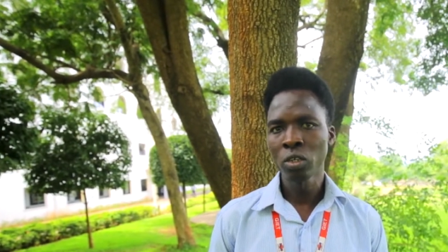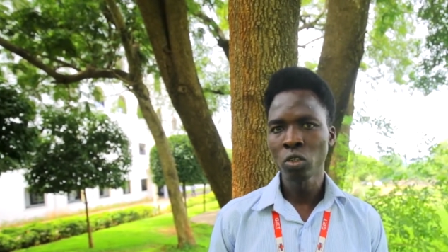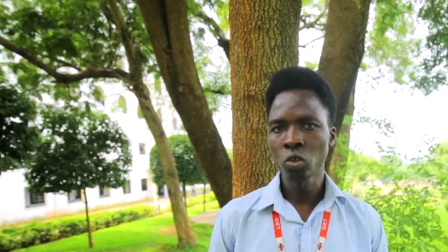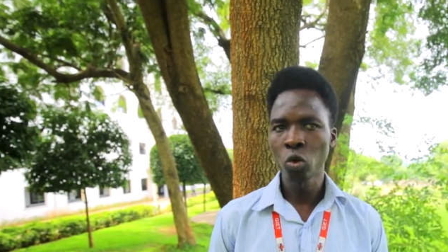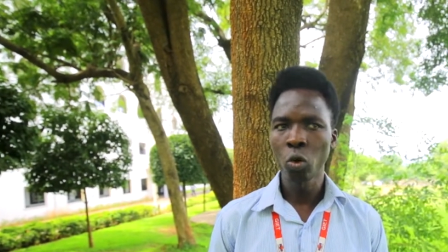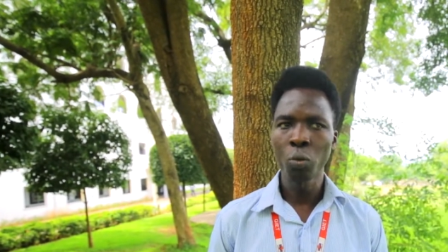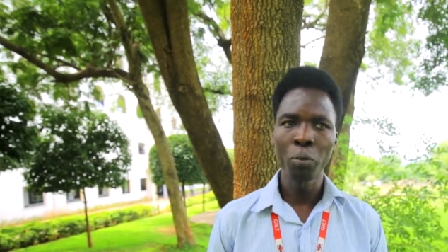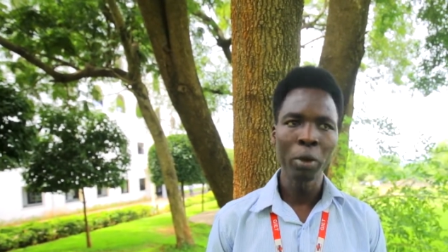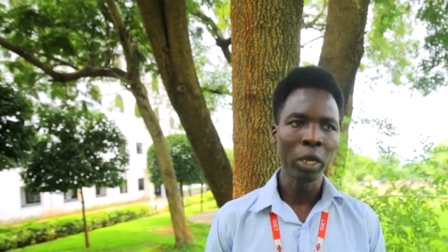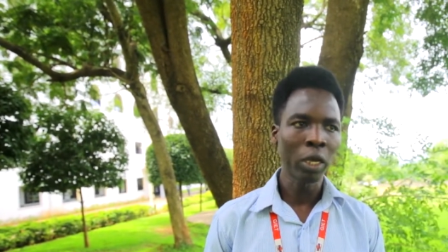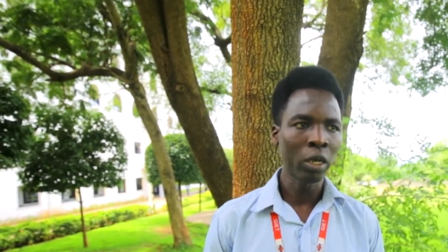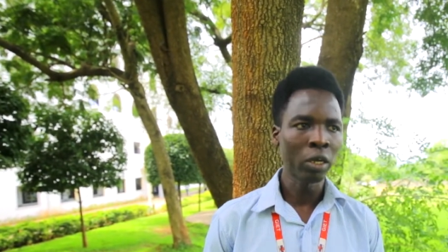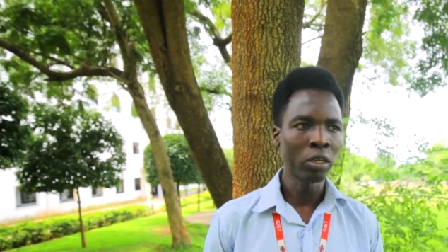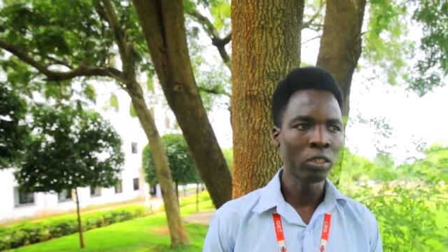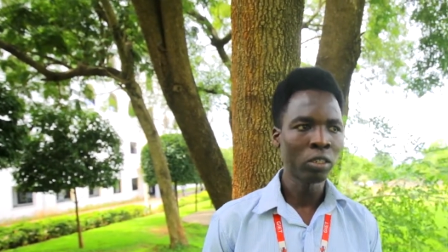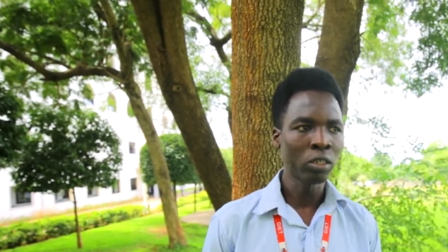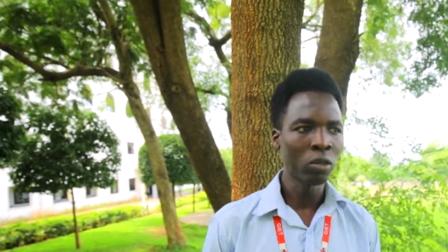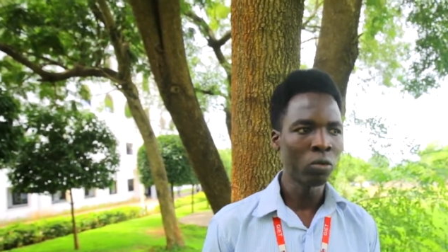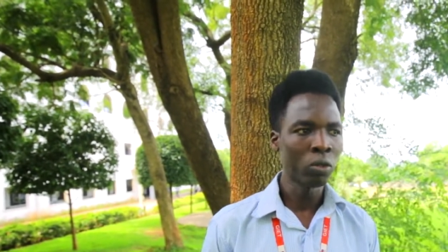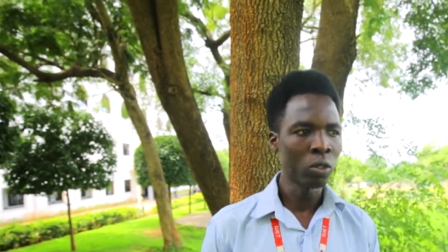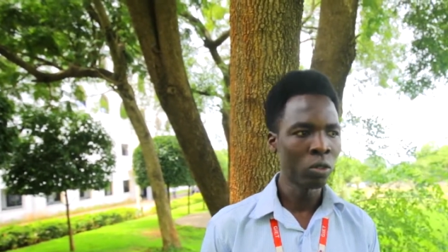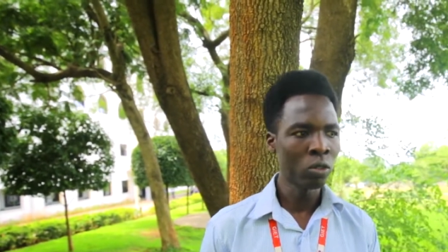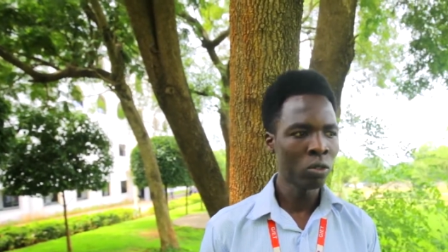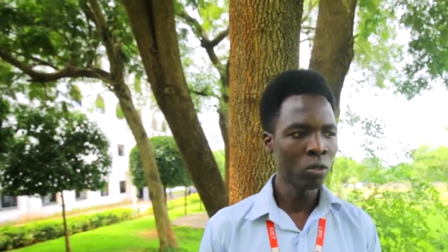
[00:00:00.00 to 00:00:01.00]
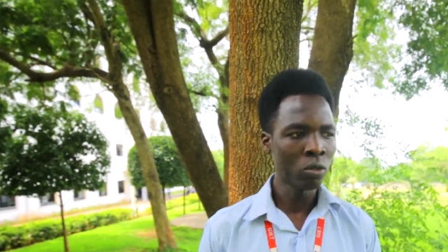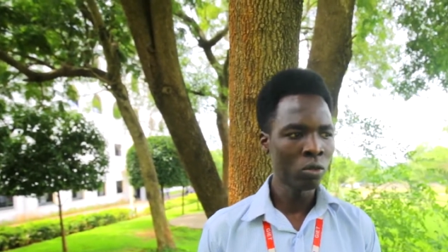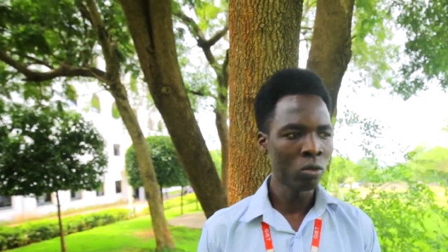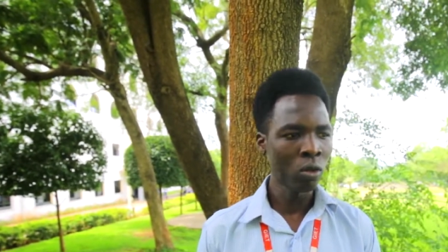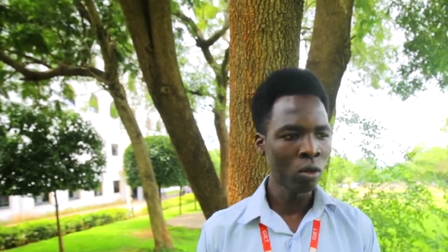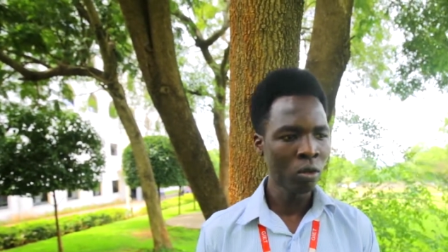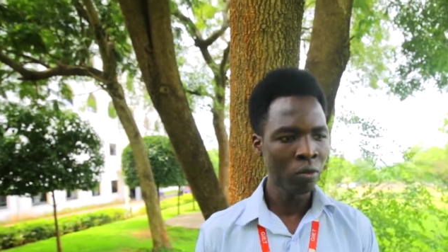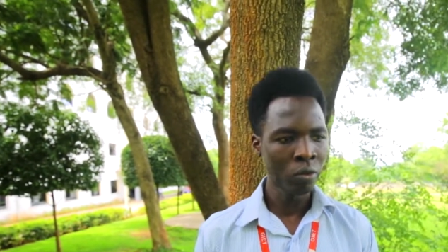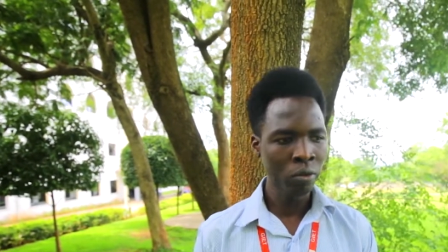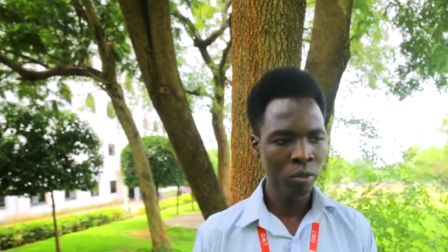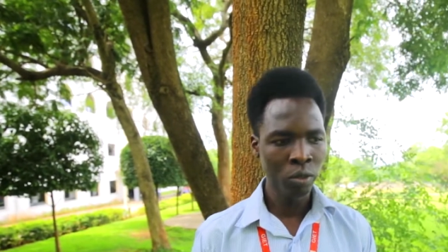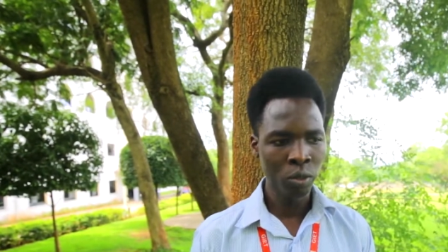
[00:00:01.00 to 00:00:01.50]
So in my country, we used to
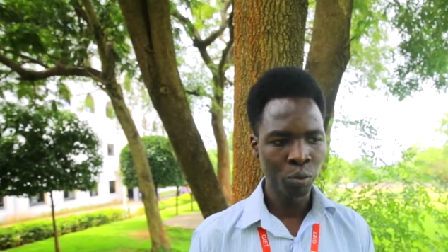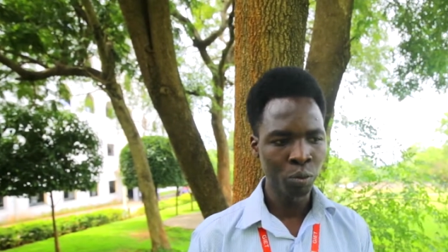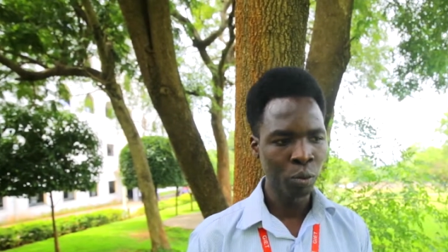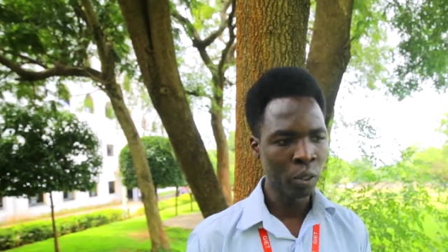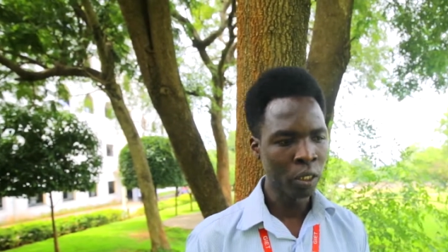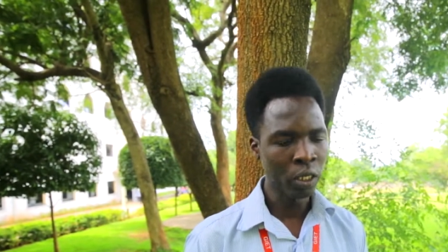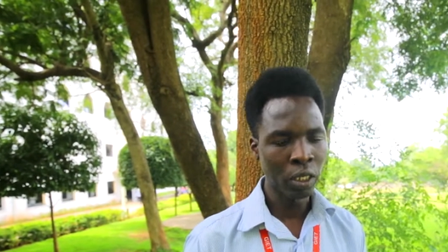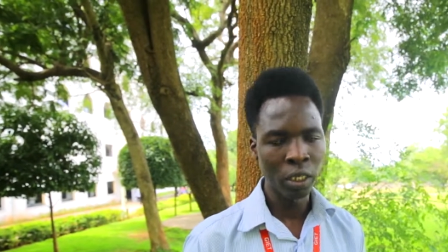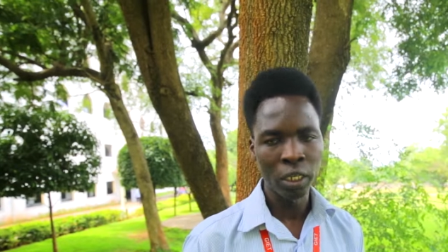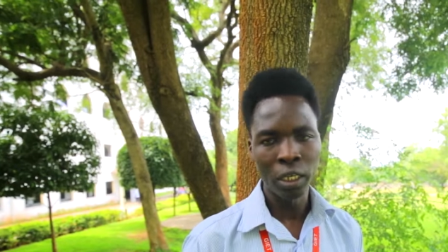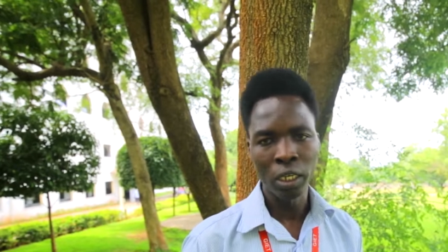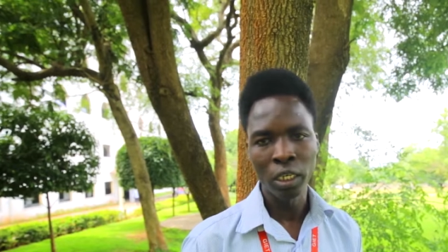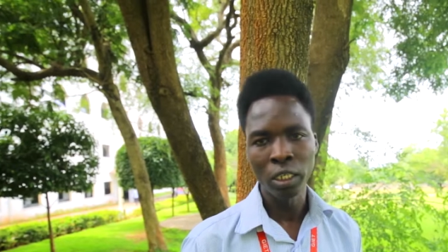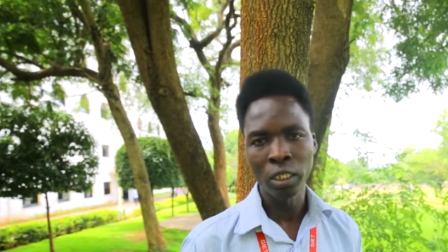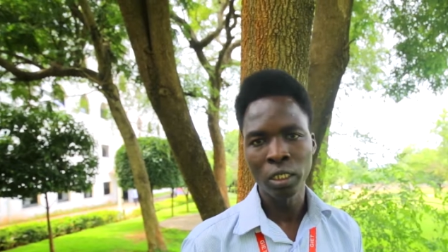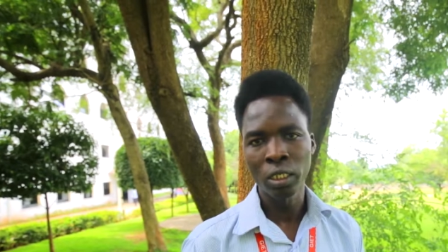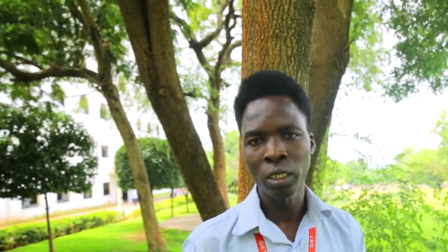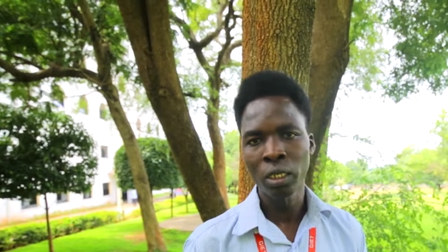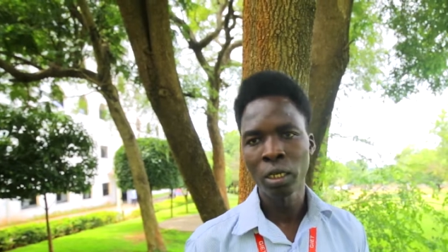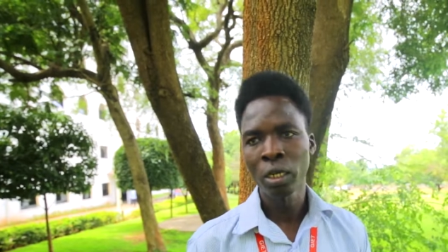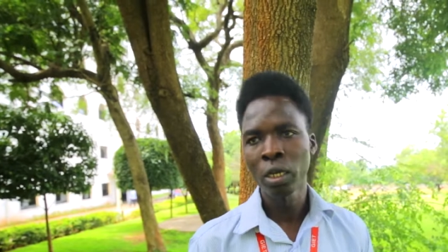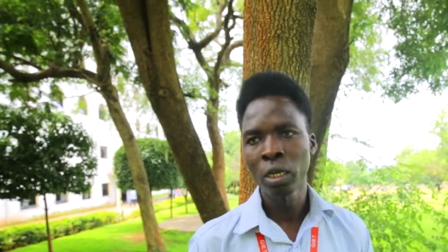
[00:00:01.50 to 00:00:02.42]
not speak English.